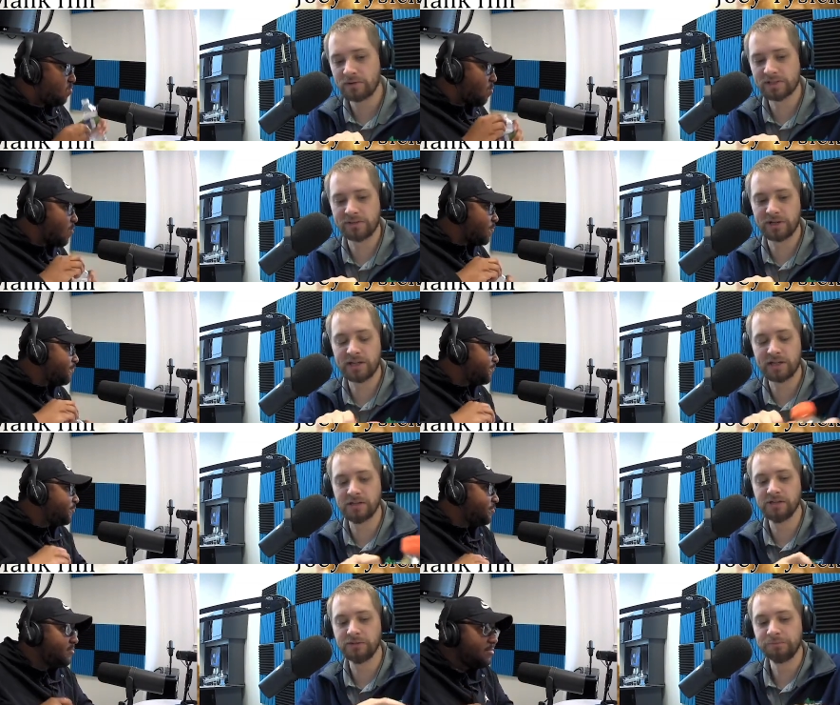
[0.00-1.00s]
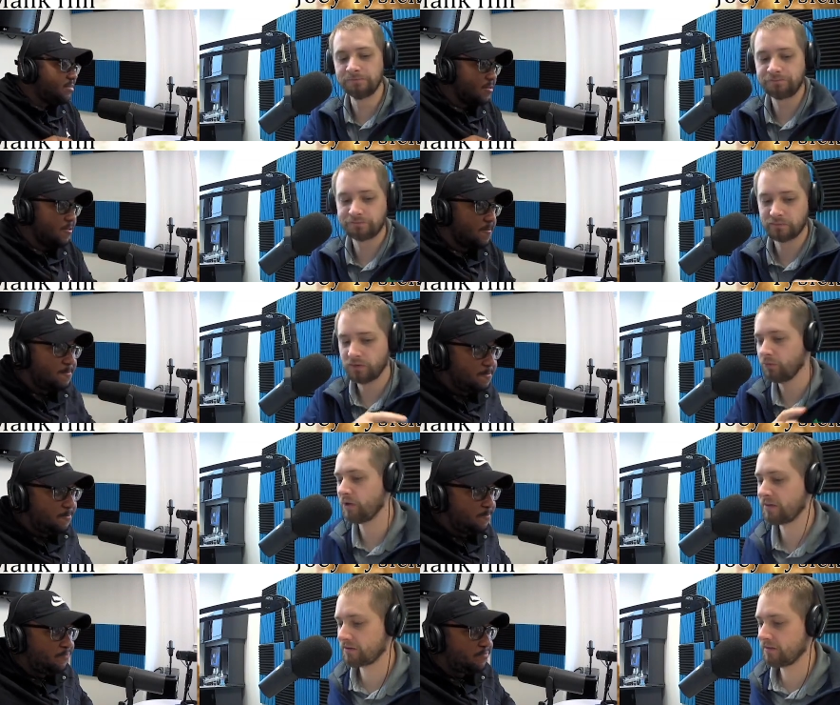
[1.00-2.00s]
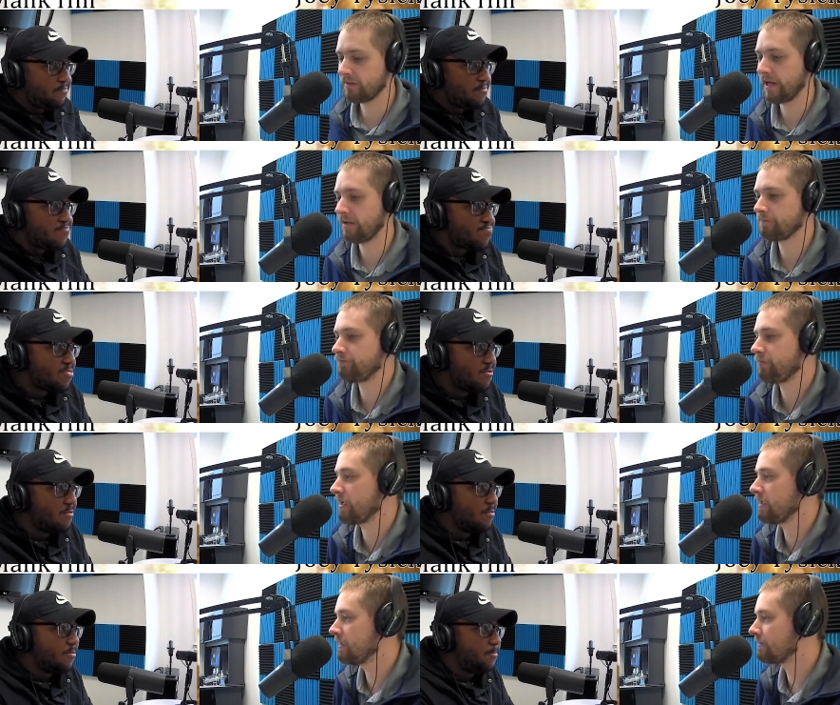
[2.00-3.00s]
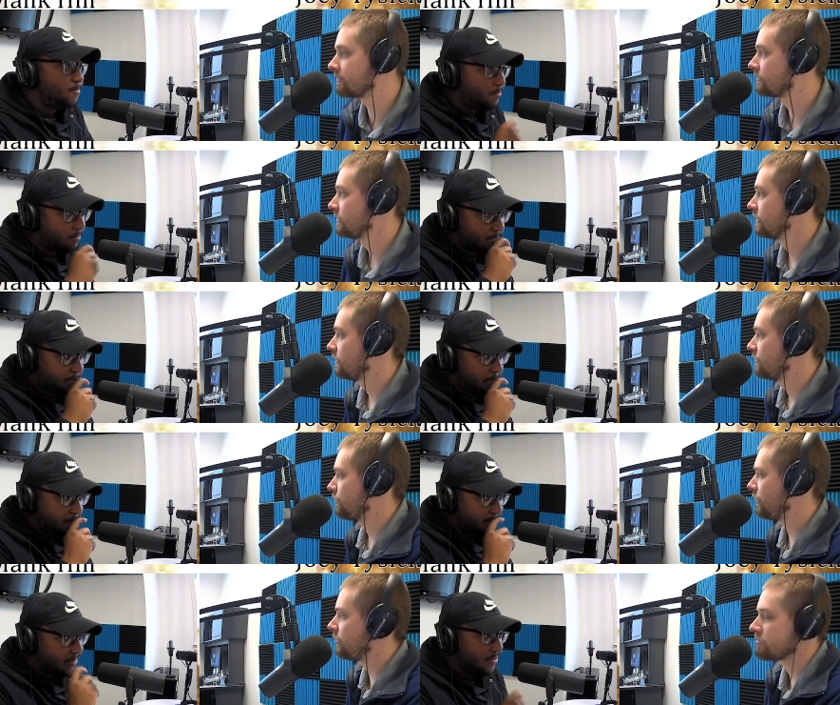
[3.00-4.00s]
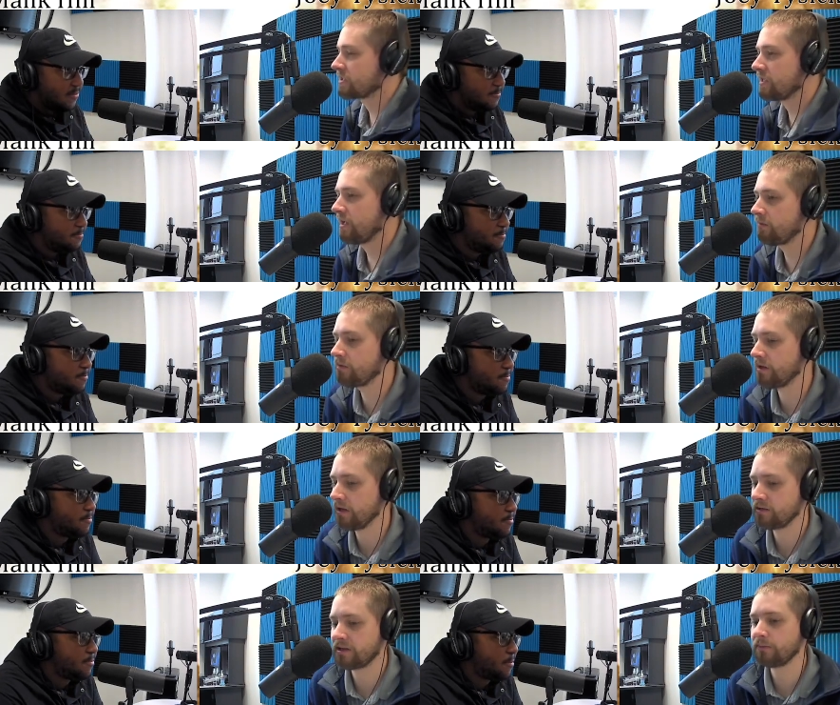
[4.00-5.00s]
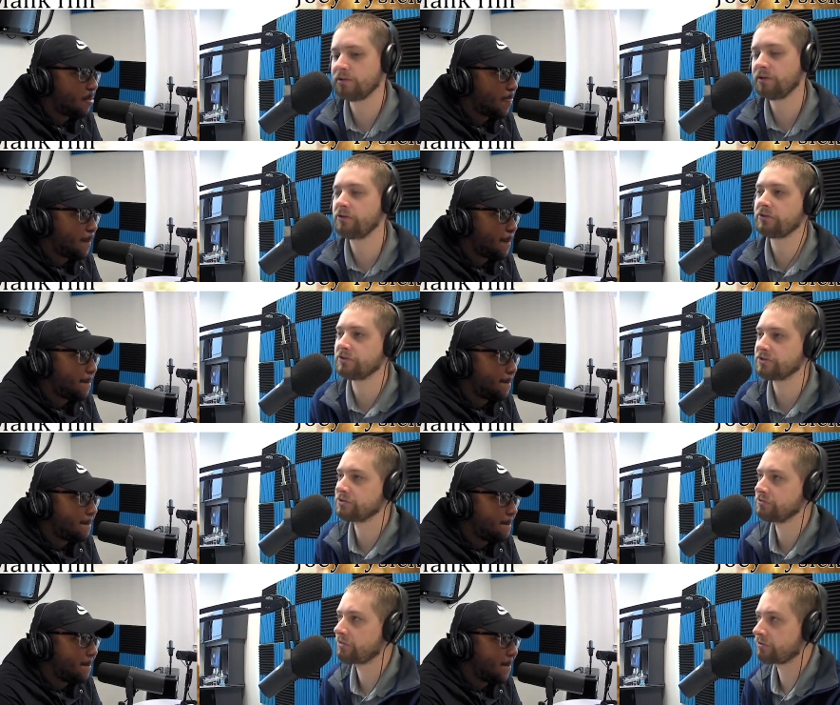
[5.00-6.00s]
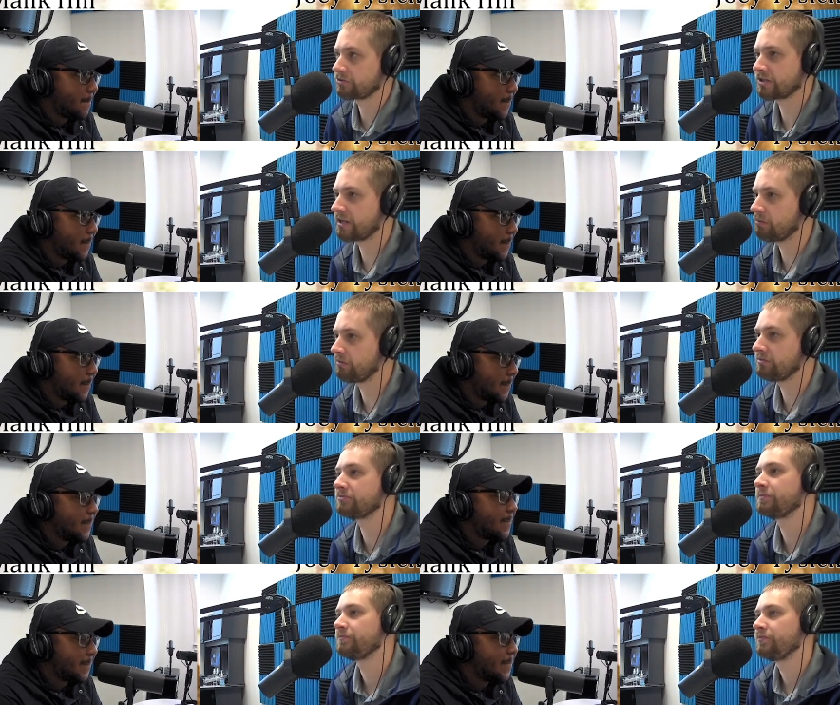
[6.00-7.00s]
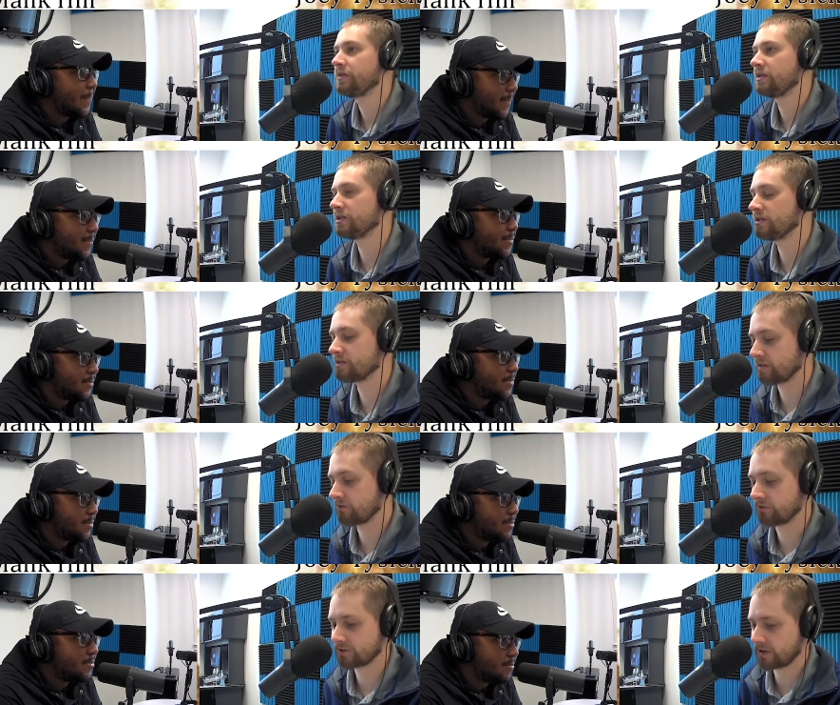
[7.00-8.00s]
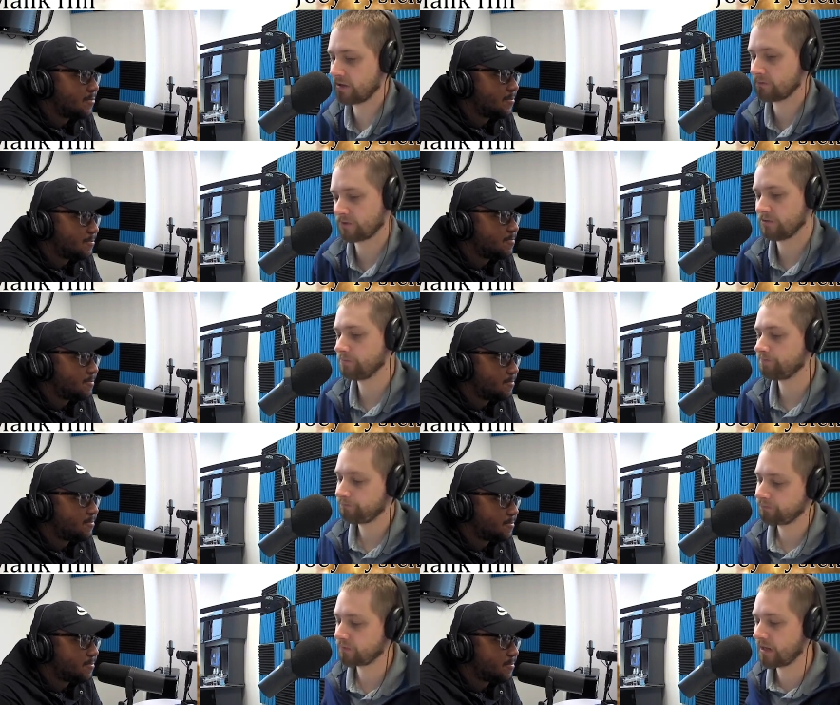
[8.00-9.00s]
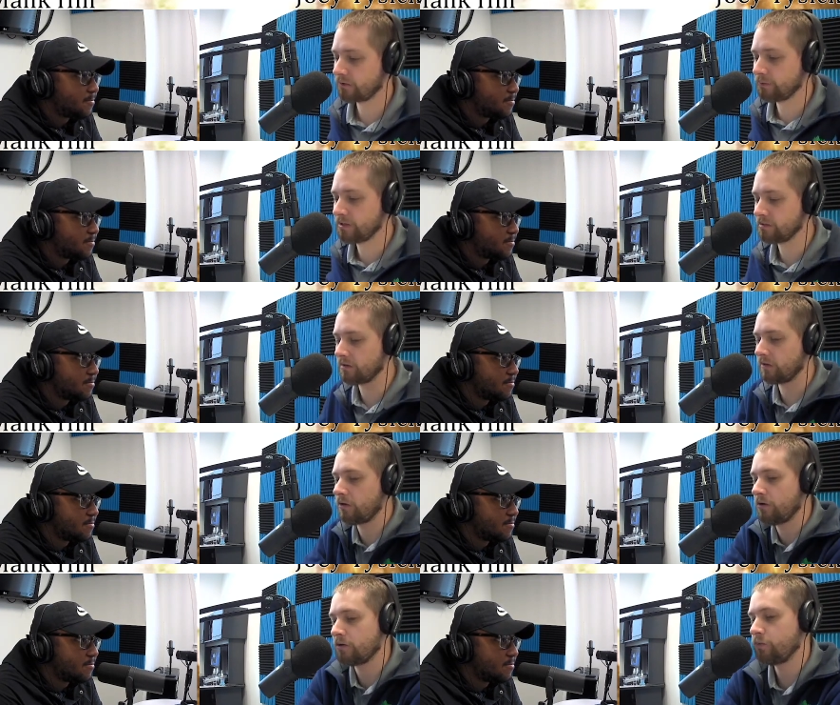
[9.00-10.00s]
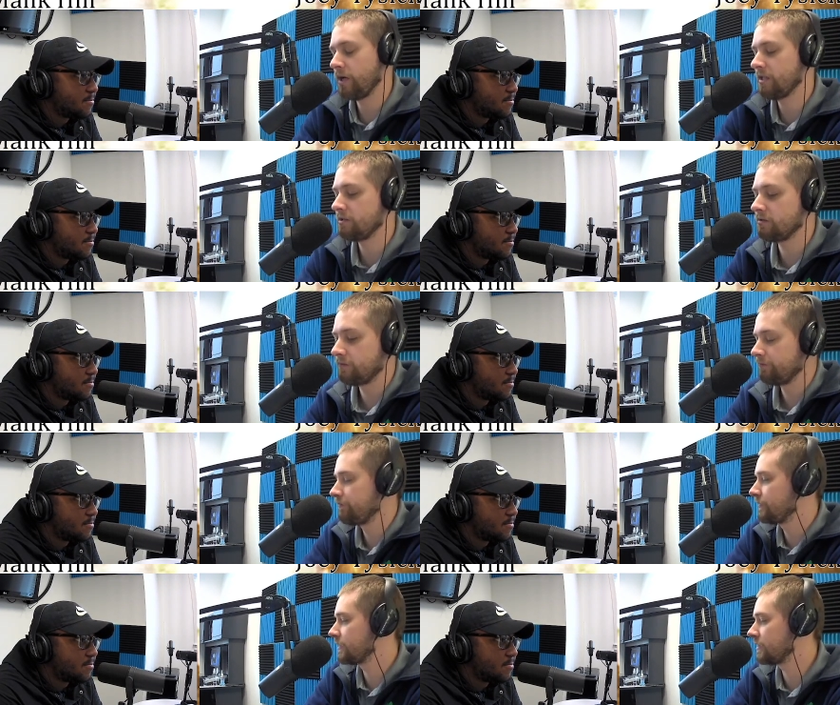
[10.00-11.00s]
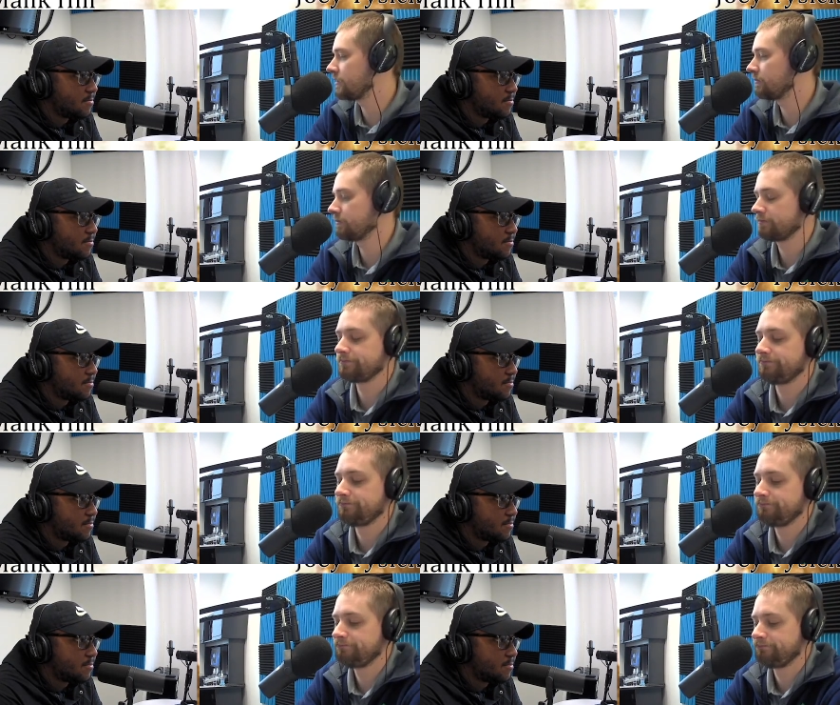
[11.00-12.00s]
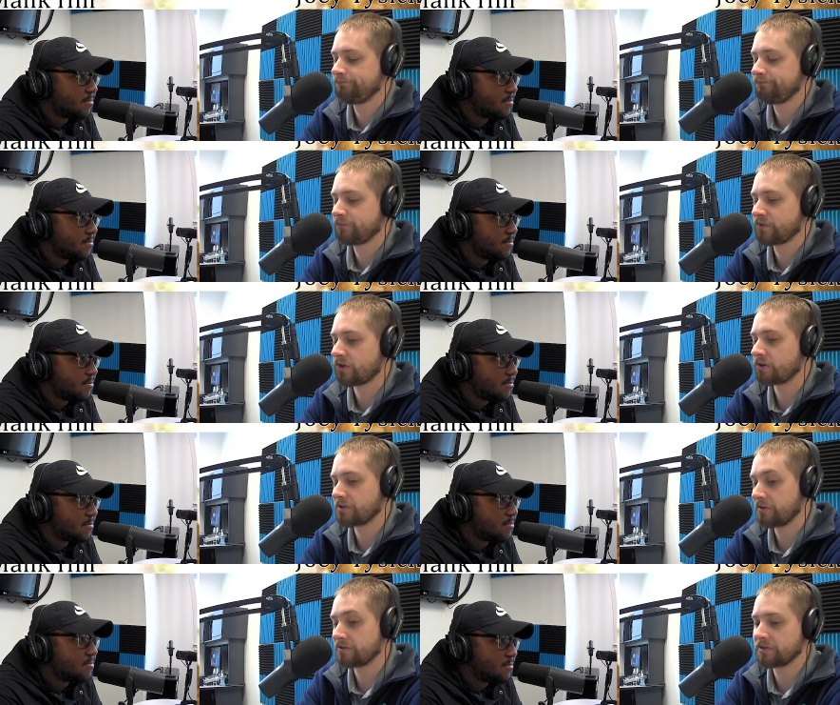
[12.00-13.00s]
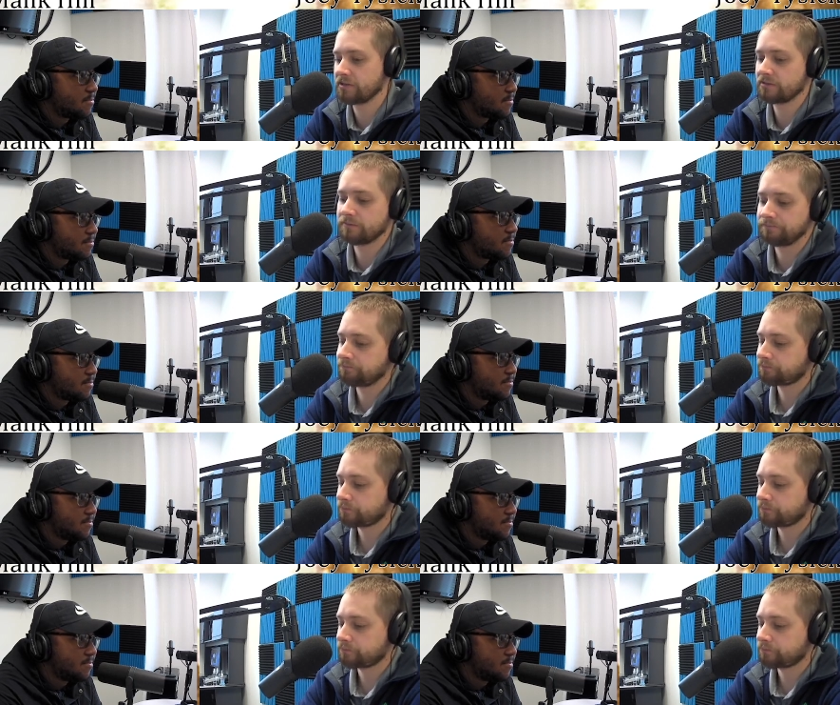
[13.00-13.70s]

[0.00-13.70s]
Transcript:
Speaker 1: and we'll see what he can do with that. And we won't see him and Damian Lillard until Thursday, I believe uh, is their first game. So that'll be the long awaited um, start to their season.